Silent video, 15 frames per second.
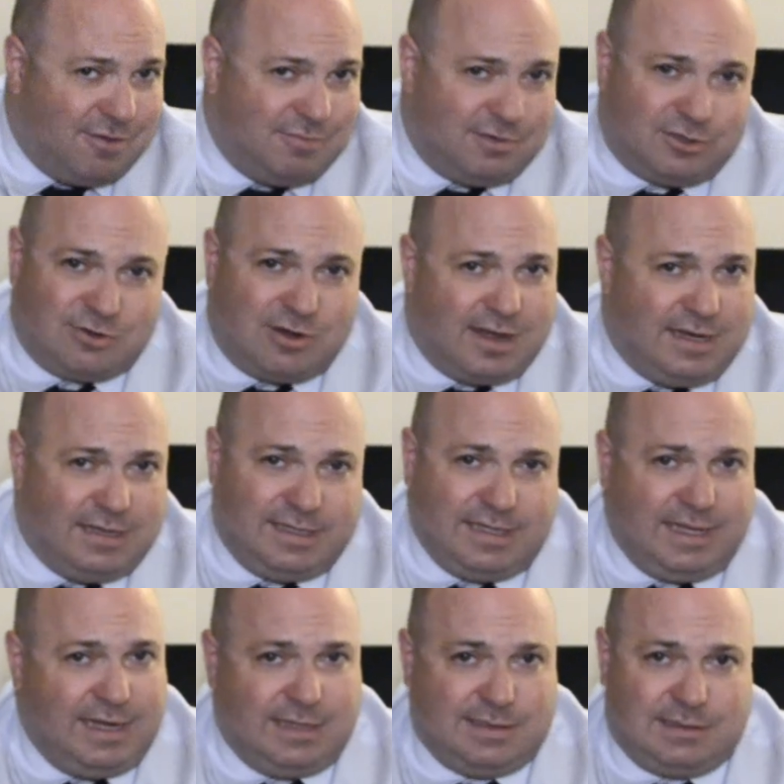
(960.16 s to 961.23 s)
and we're trying the
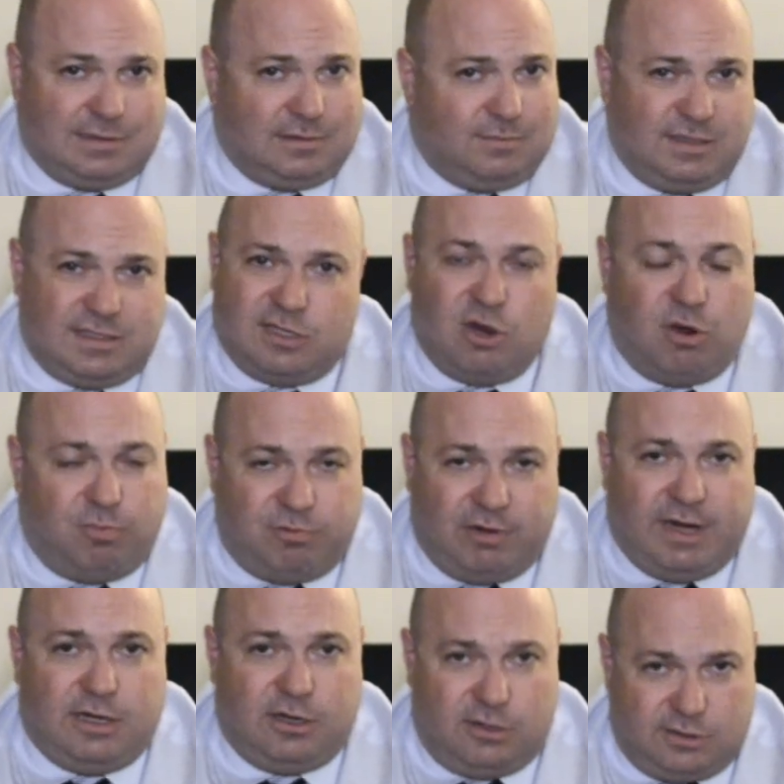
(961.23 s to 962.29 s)
case, it's a
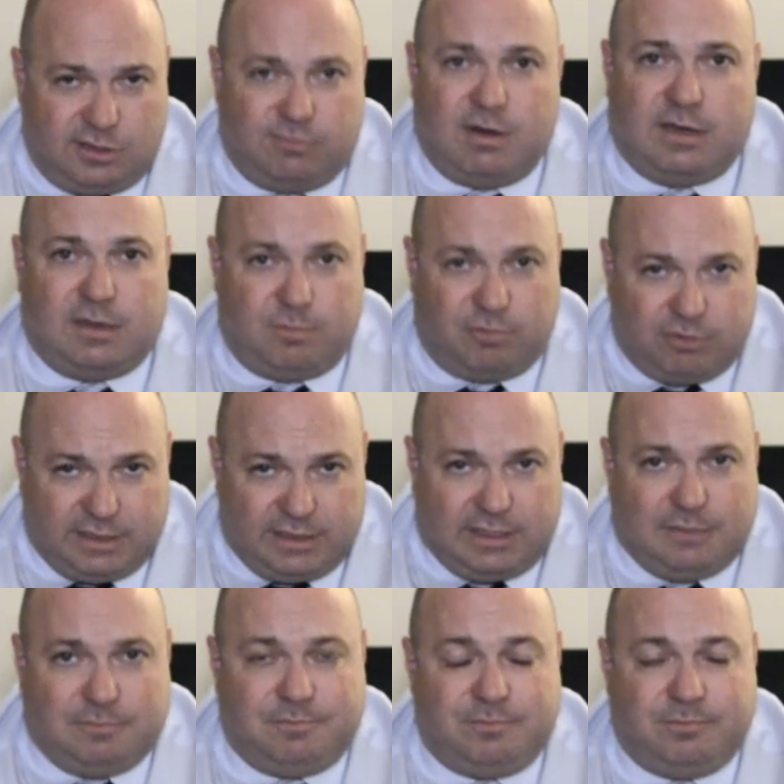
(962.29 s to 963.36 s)
no-brainer to run the
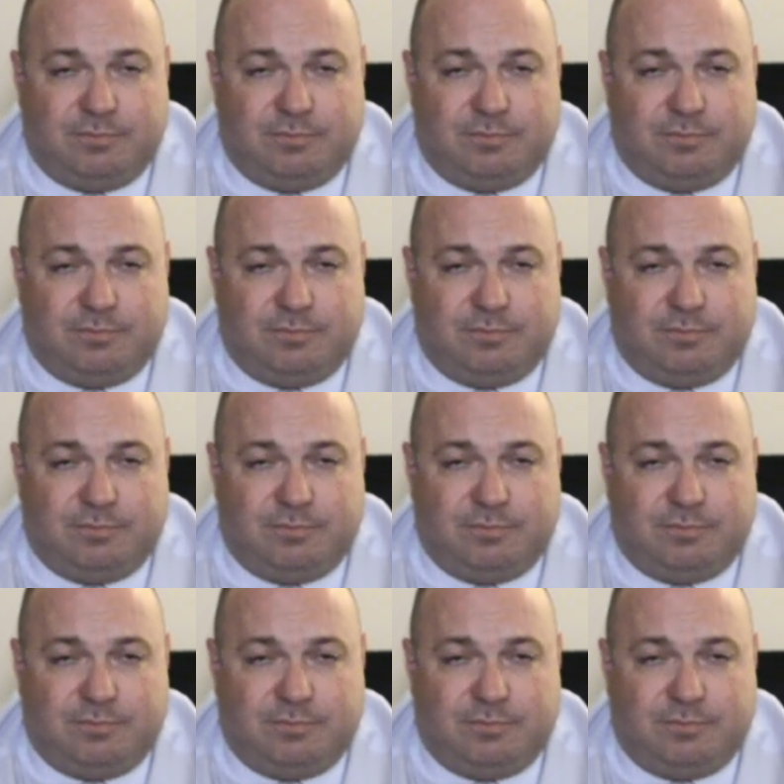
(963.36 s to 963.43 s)
prelim.